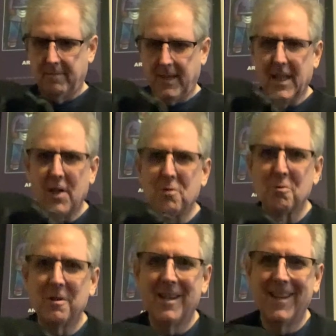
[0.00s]

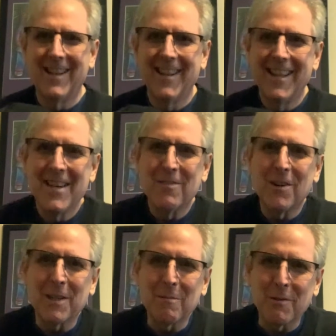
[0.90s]
Hello.
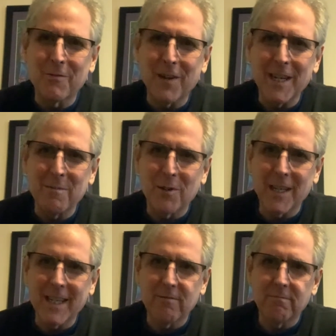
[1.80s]
Welcome to a Friday
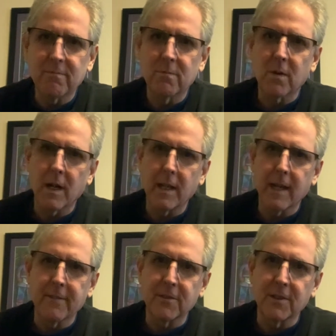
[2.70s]
morning, Friday
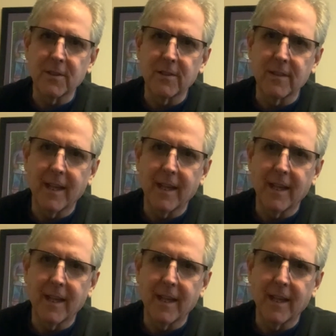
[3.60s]
afternoon.